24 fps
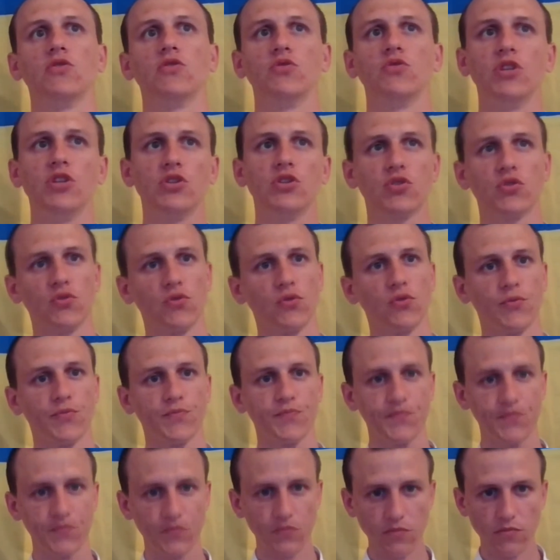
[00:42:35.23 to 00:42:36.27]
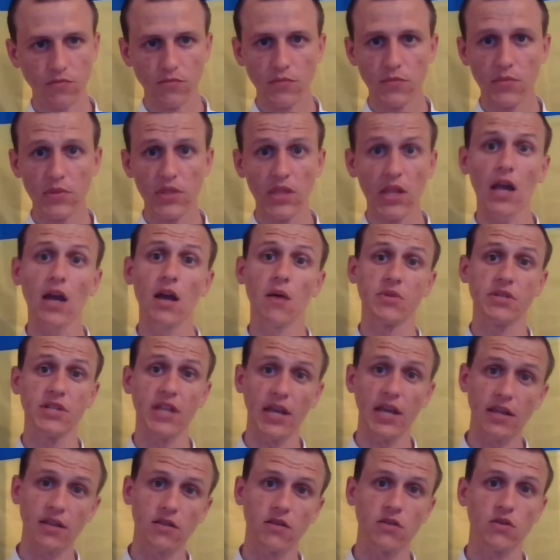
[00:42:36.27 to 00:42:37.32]
you need to
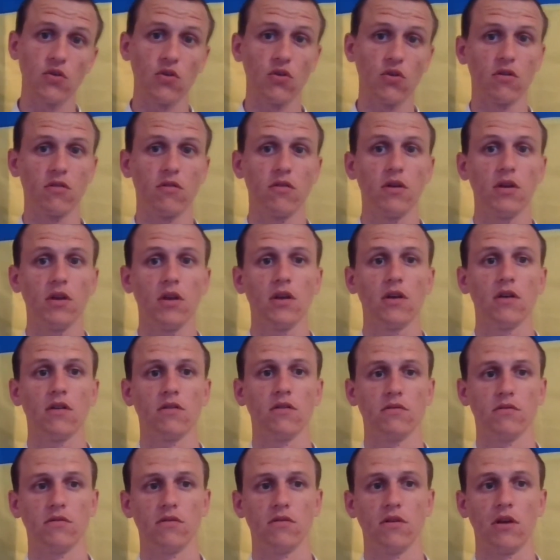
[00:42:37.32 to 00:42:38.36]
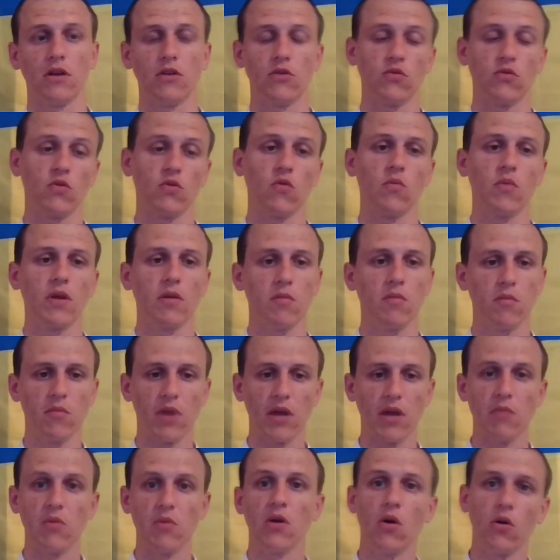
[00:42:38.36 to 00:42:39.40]
update your I don't know,
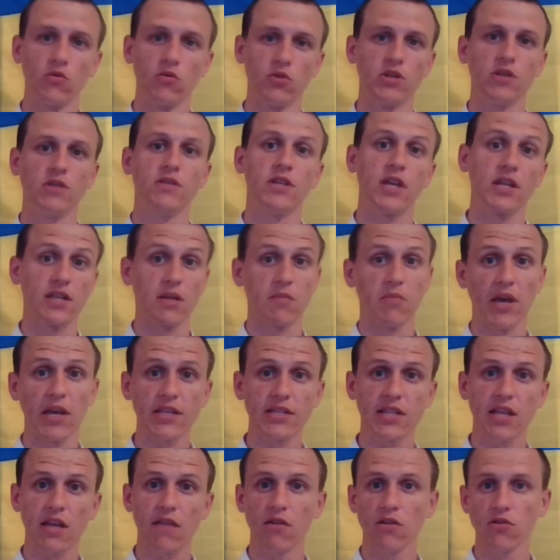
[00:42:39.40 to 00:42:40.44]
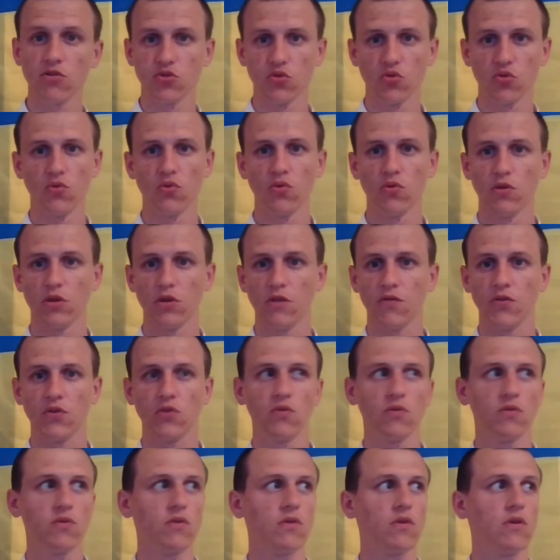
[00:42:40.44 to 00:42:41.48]
maybe only database level too, if
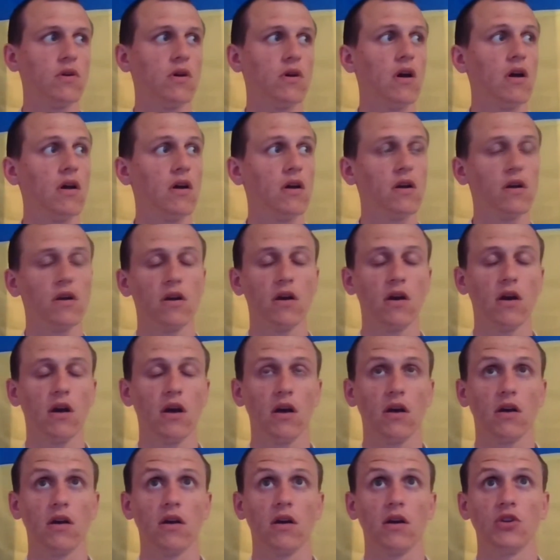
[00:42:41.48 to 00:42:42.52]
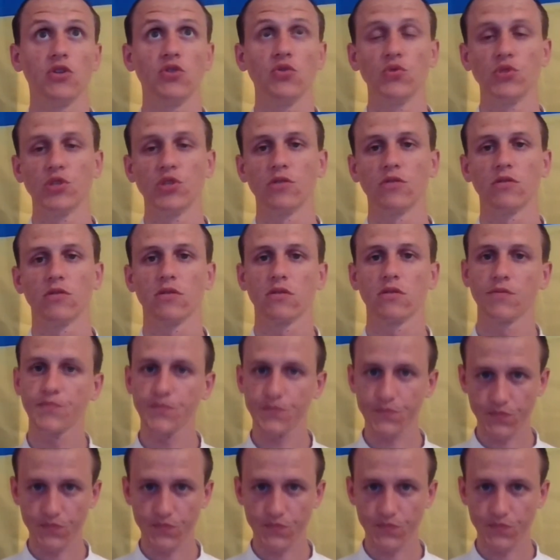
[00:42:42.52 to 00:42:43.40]
you are using